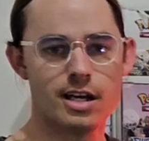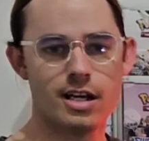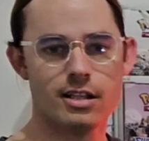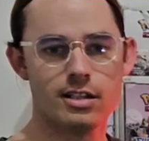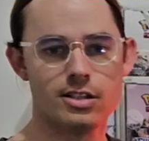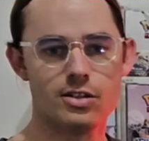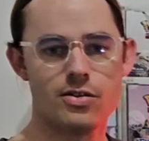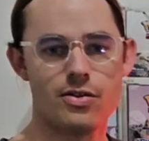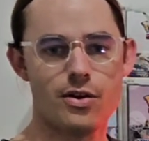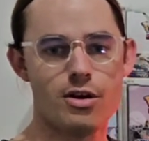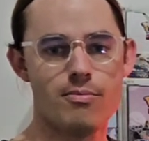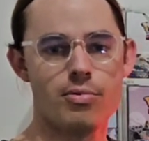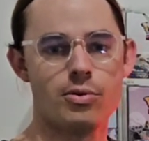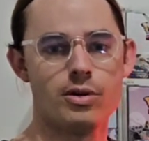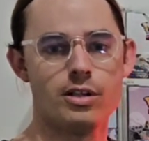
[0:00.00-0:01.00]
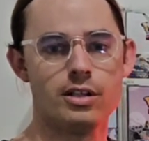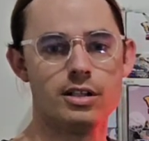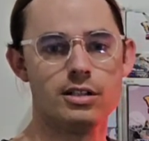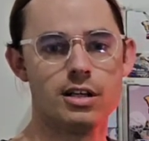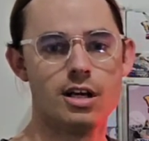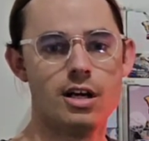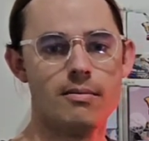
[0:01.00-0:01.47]
that this third point
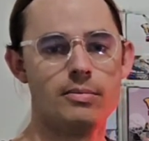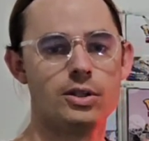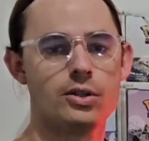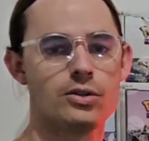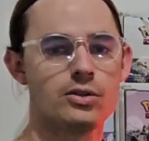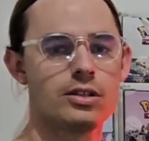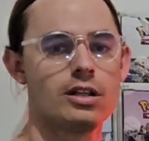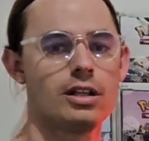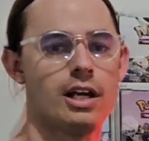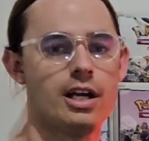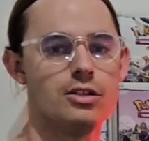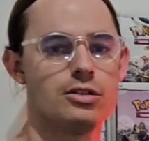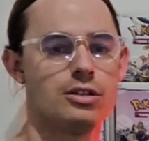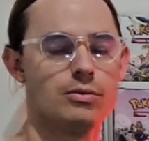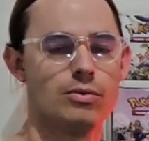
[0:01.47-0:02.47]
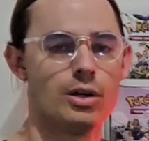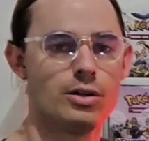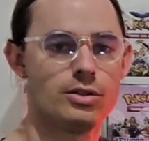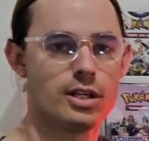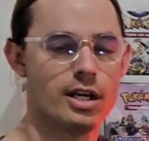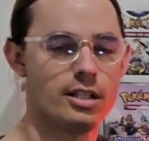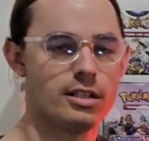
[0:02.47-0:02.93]
is, because it allows you to
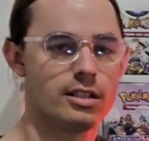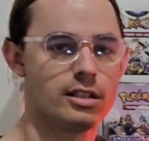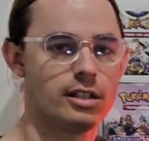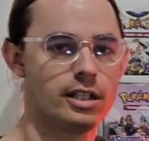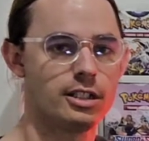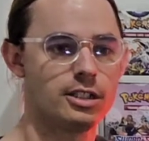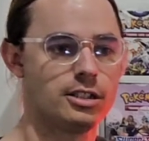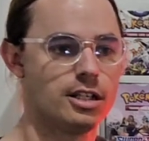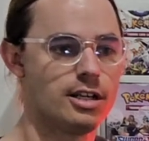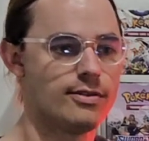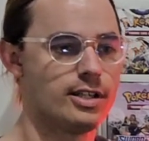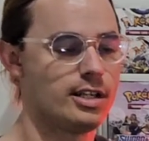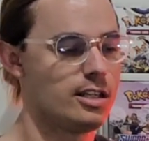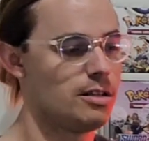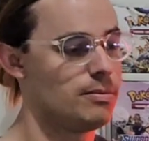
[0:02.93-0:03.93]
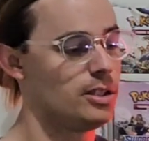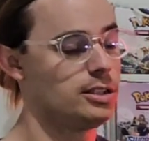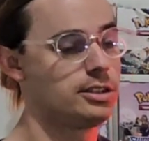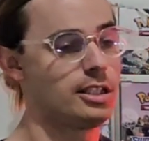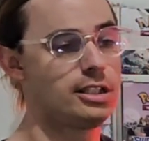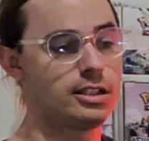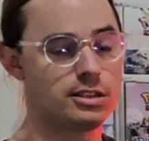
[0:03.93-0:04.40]
rotate the collection over, either by
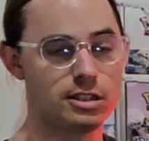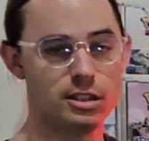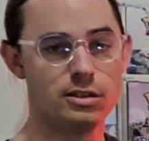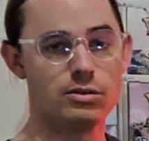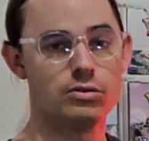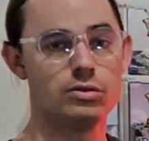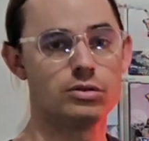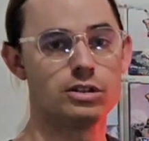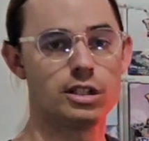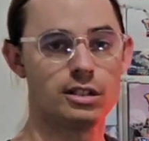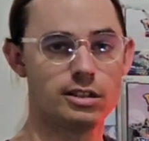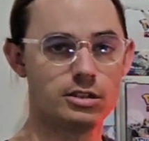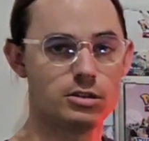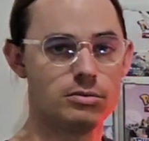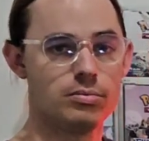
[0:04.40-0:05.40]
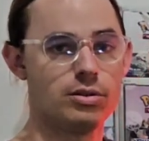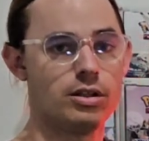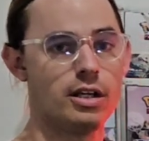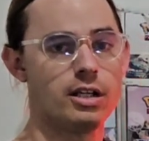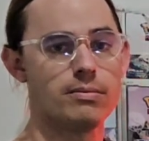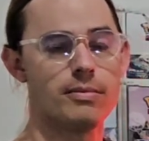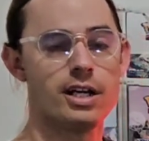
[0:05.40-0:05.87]
selling singles or selling sealed
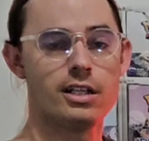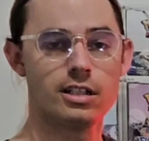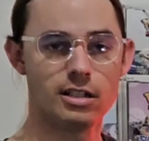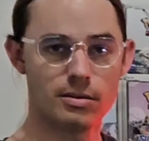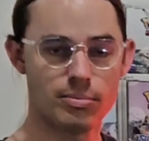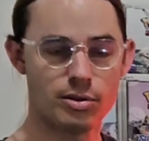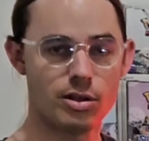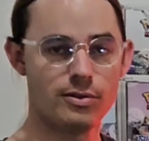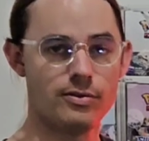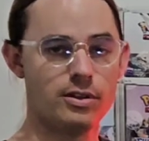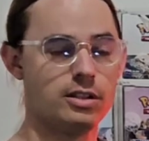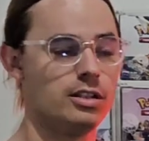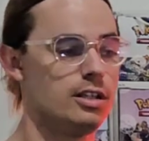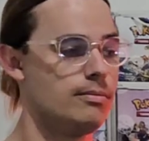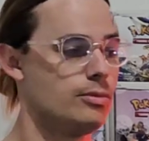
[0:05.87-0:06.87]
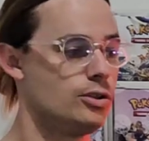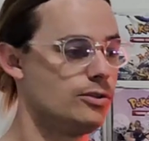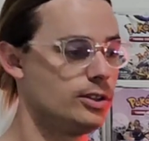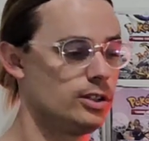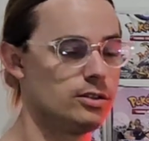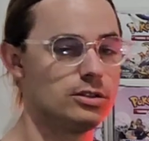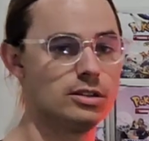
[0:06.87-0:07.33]
product, making a profit and then
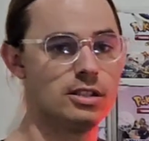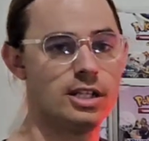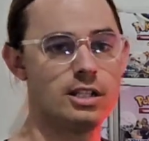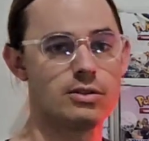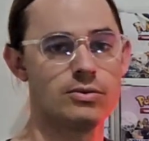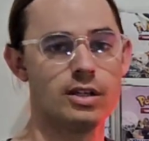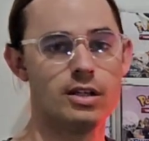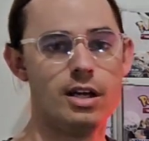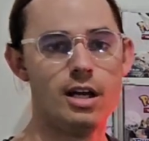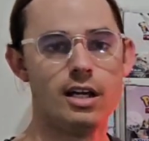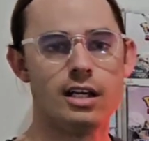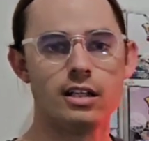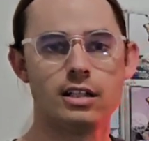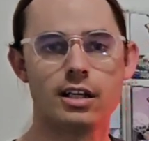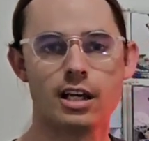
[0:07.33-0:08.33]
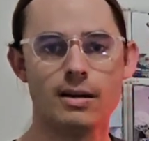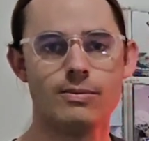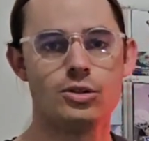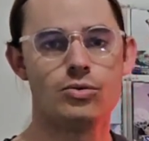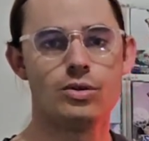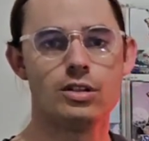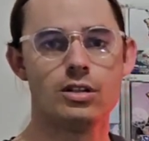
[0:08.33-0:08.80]
moving on to the next one, it
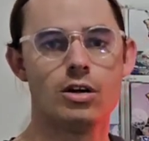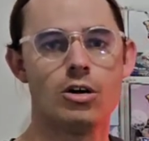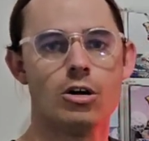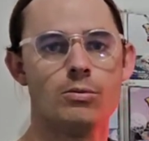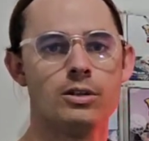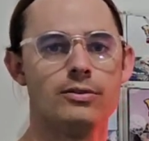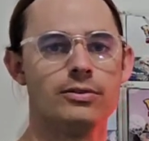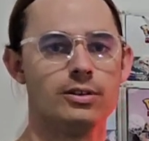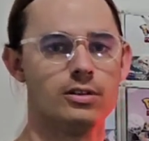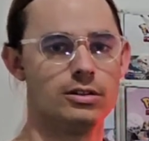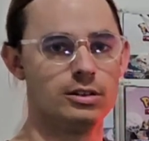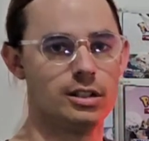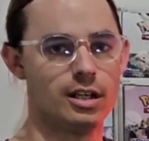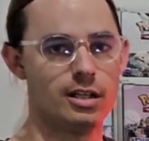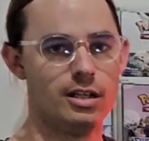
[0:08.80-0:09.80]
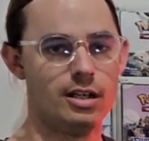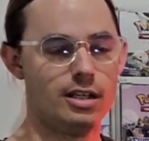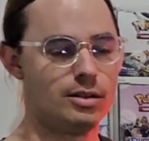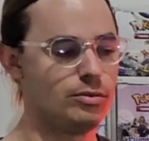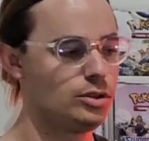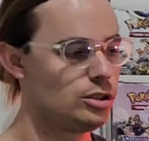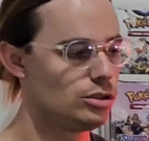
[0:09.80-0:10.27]
keeps you in the hobby for longer,
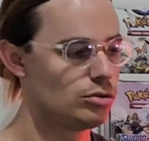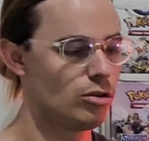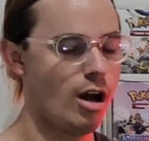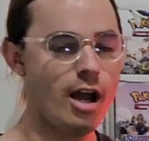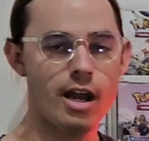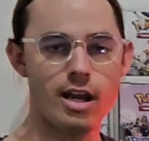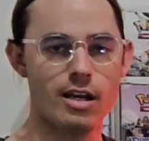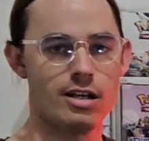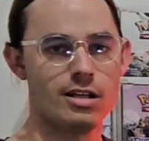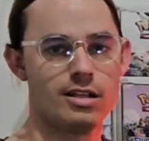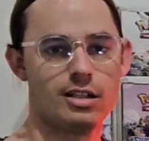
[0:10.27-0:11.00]
which is great.